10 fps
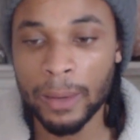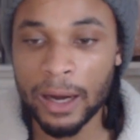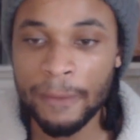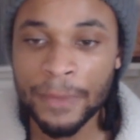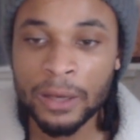
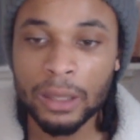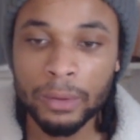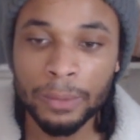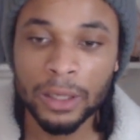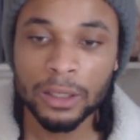whereby
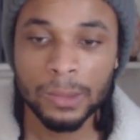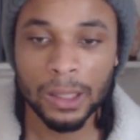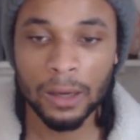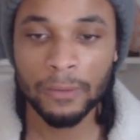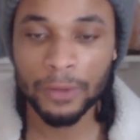they've been putting
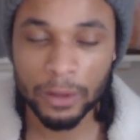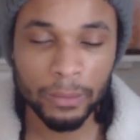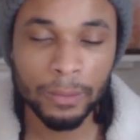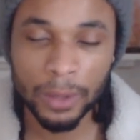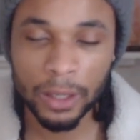themselves
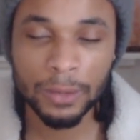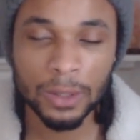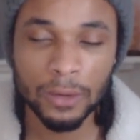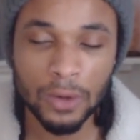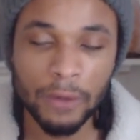
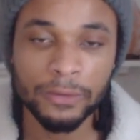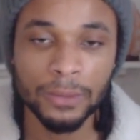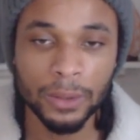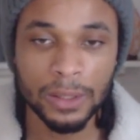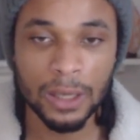off
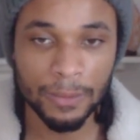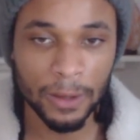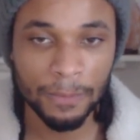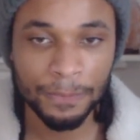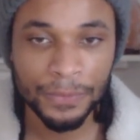from doing
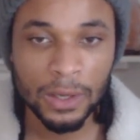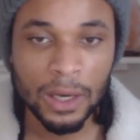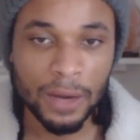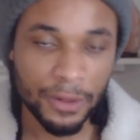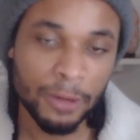something,
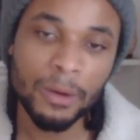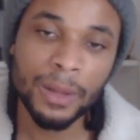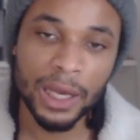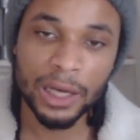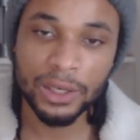and then the
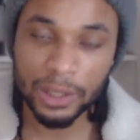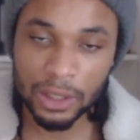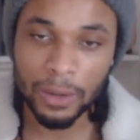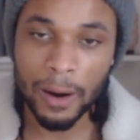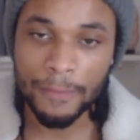moment they
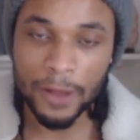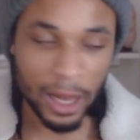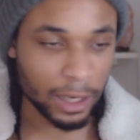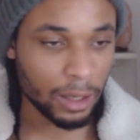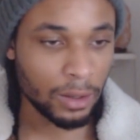actually do it,
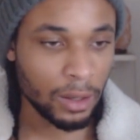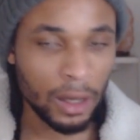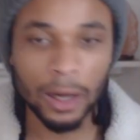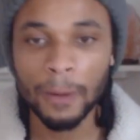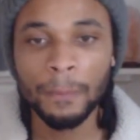they're like,
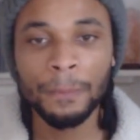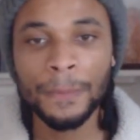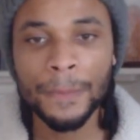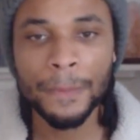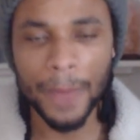"Huh,
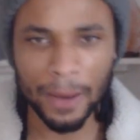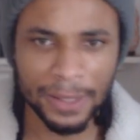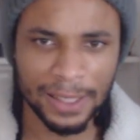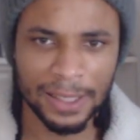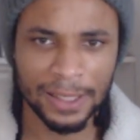
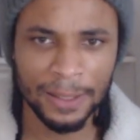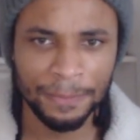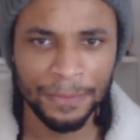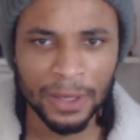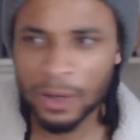that was
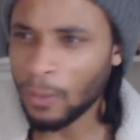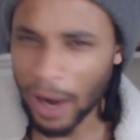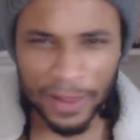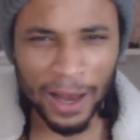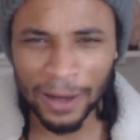easy.
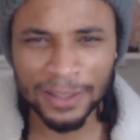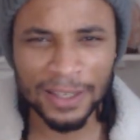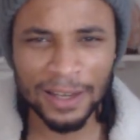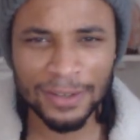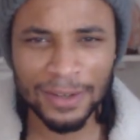Why the hell
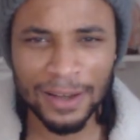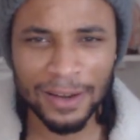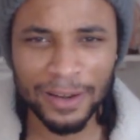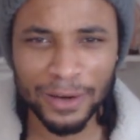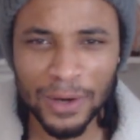didn't I do
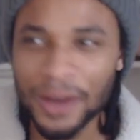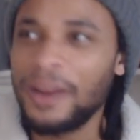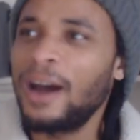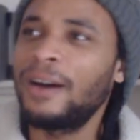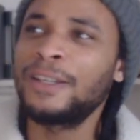that later
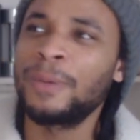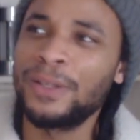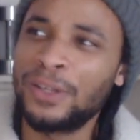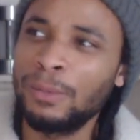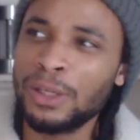on? Oh, I
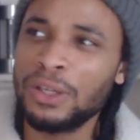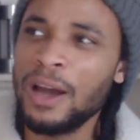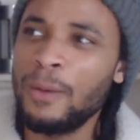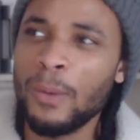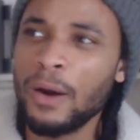spend so much
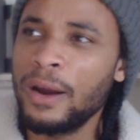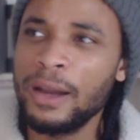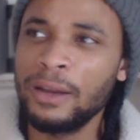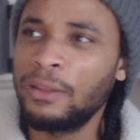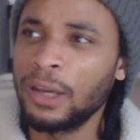time
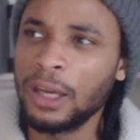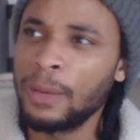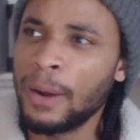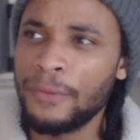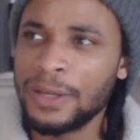worrying and
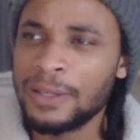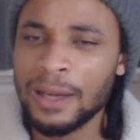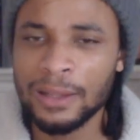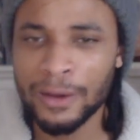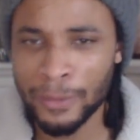thinking about this,
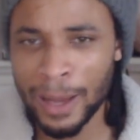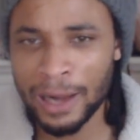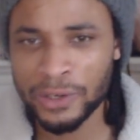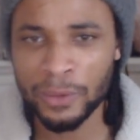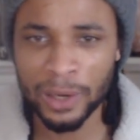that, and the other,
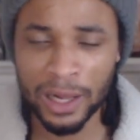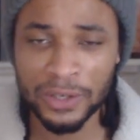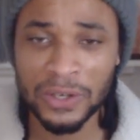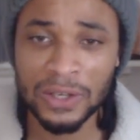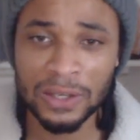but actually, when I
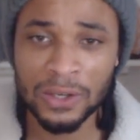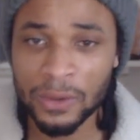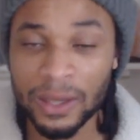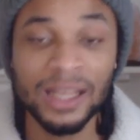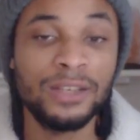actually start to
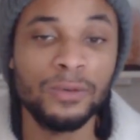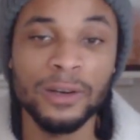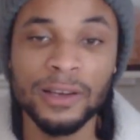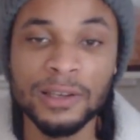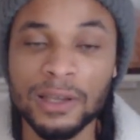do it, it's
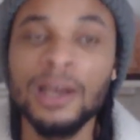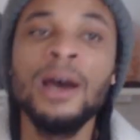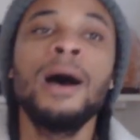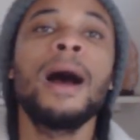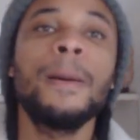really easy."
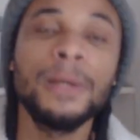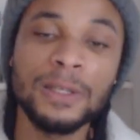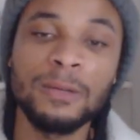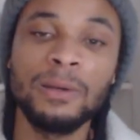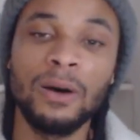
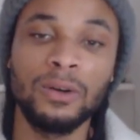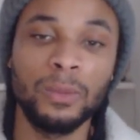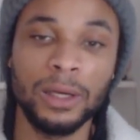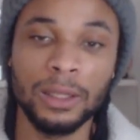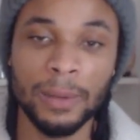Happens to me
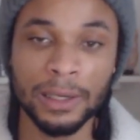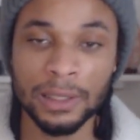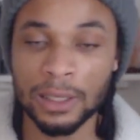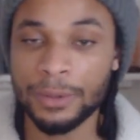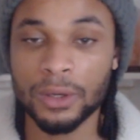on a weekly
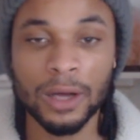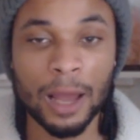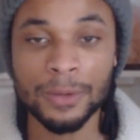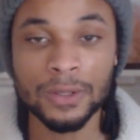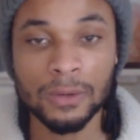basis. I'm sure
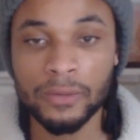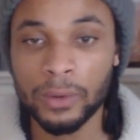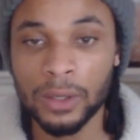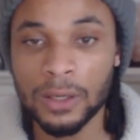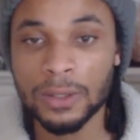it happens to
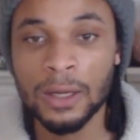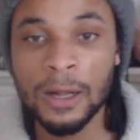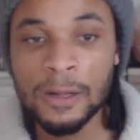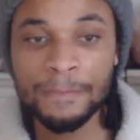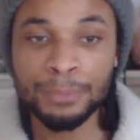everyone else.
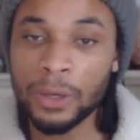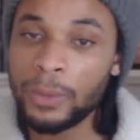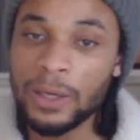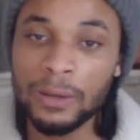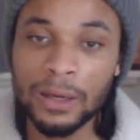
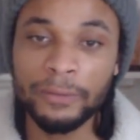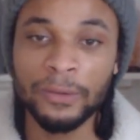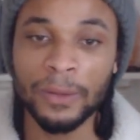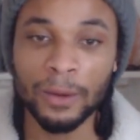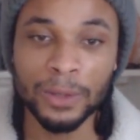But we don't
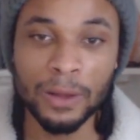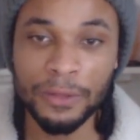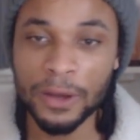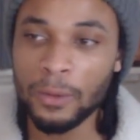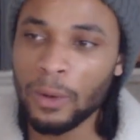learn from that. We
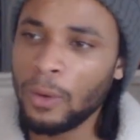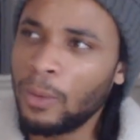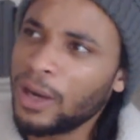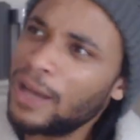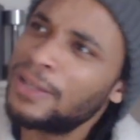don't think,
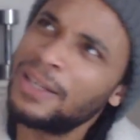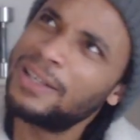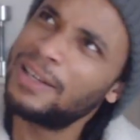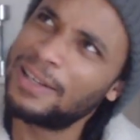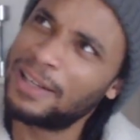well, what else
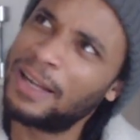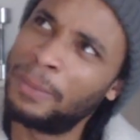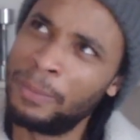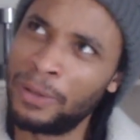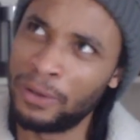is easy that
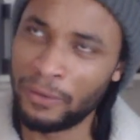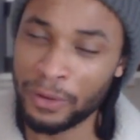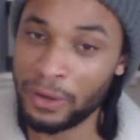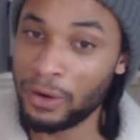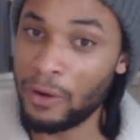I've been putting
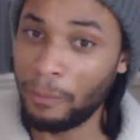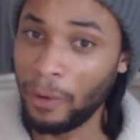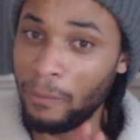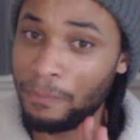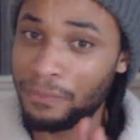off? We think,
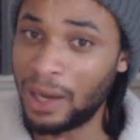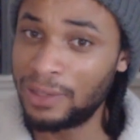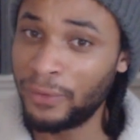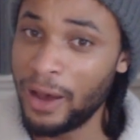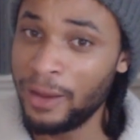nope,
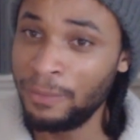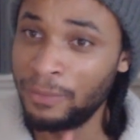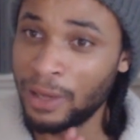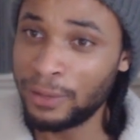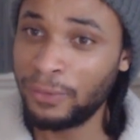that's
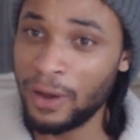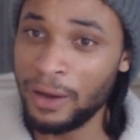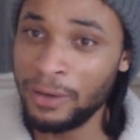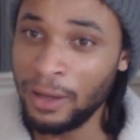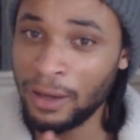fine.
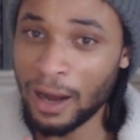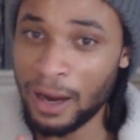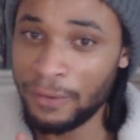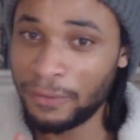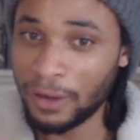
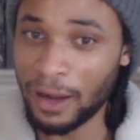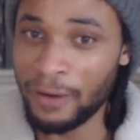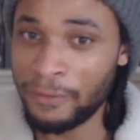I've